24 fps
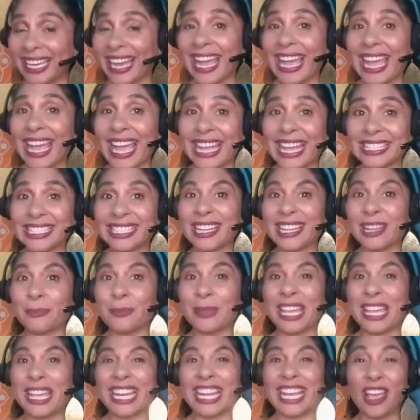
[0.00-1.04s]
I ended up
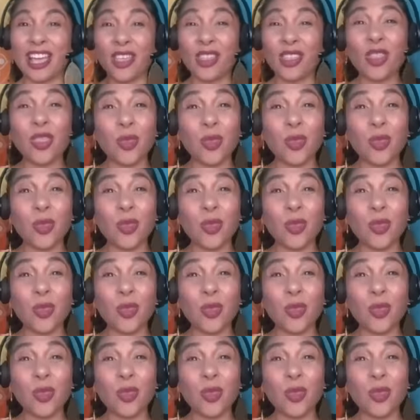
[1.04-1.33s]
getting a